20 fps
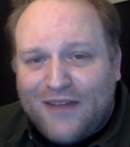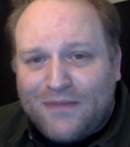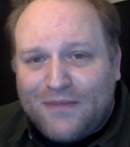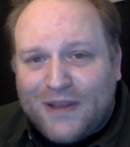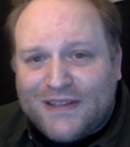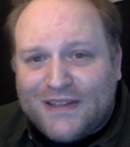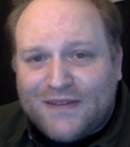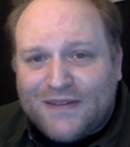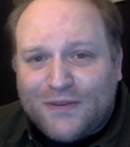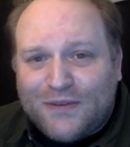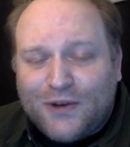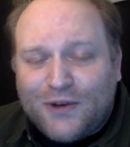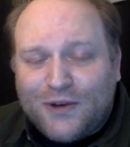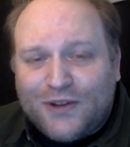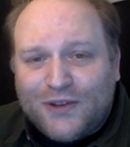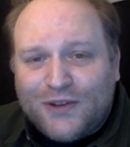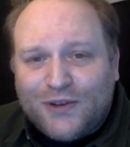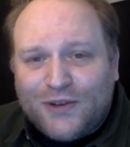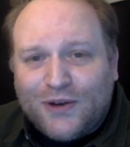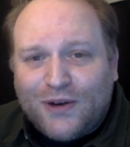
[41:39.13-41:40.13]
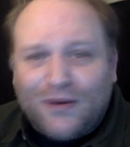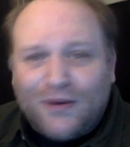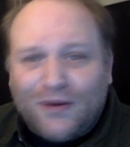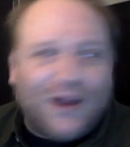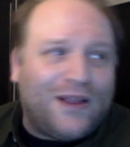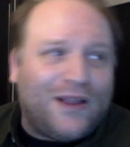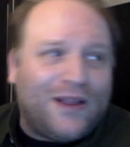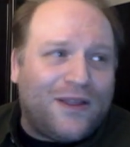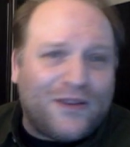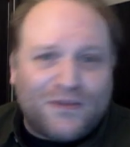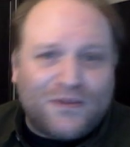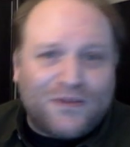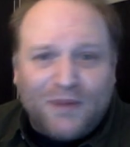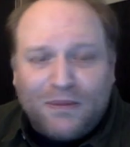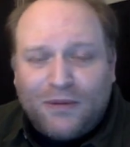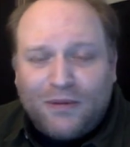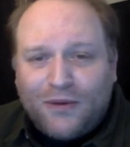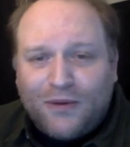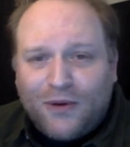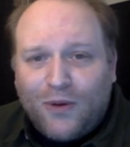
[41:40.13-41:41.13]
months of the world tour while all those
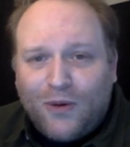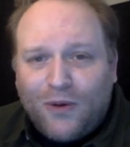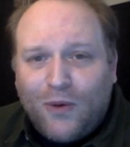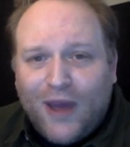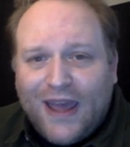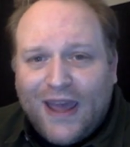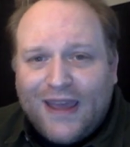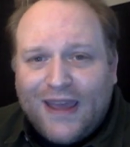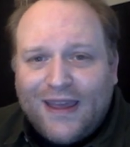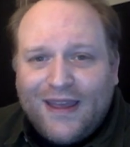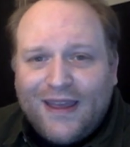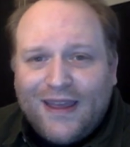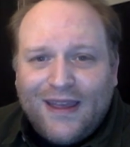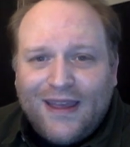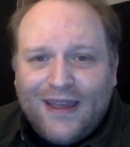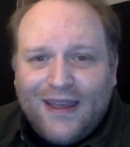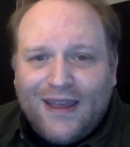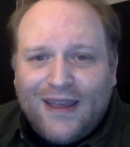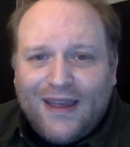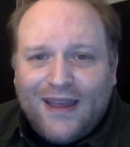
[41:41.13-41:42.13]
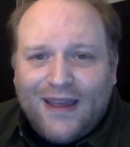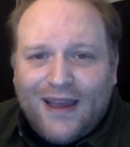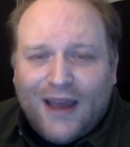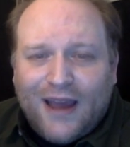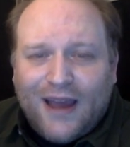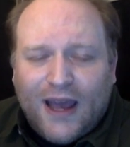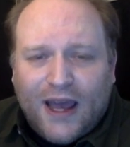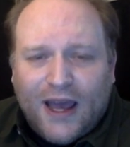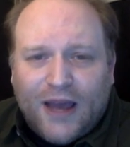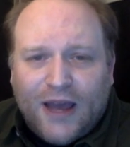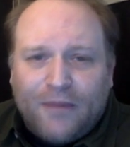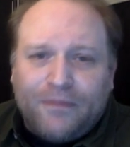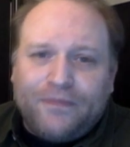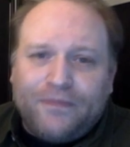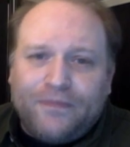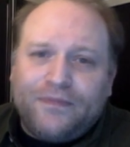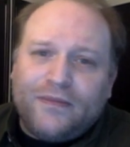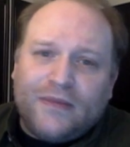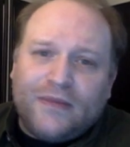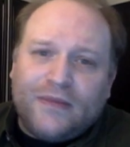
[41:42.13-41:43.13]
people were away, and
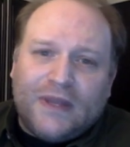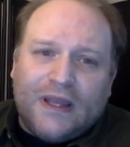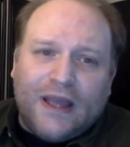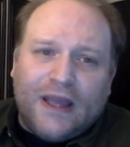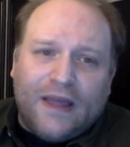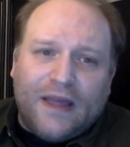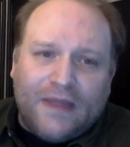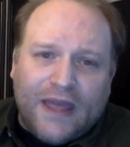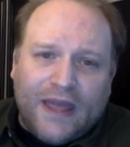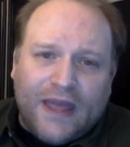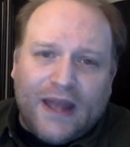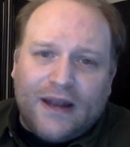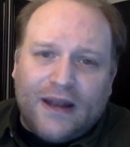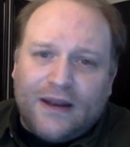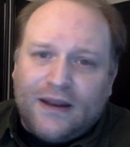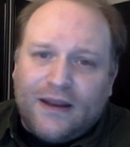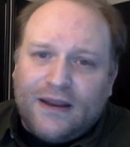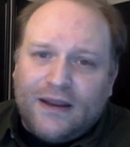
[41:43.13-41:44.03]
then